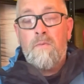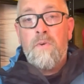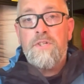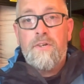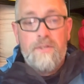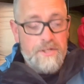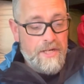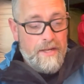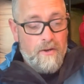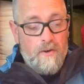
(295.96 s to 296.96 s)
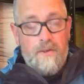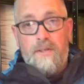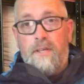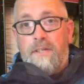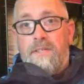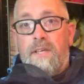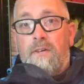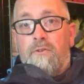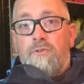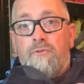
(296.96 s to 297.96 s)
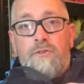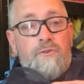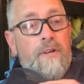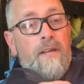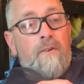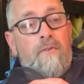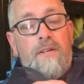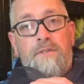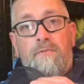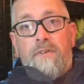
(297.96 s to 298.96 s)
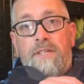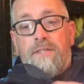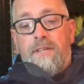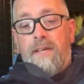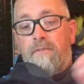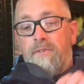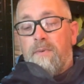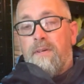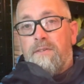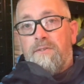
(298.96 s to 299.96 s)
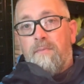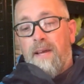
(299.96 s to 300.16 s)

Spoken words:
then once you've got the jacket on, you can see you've got drawstring around your wrists here as well to stop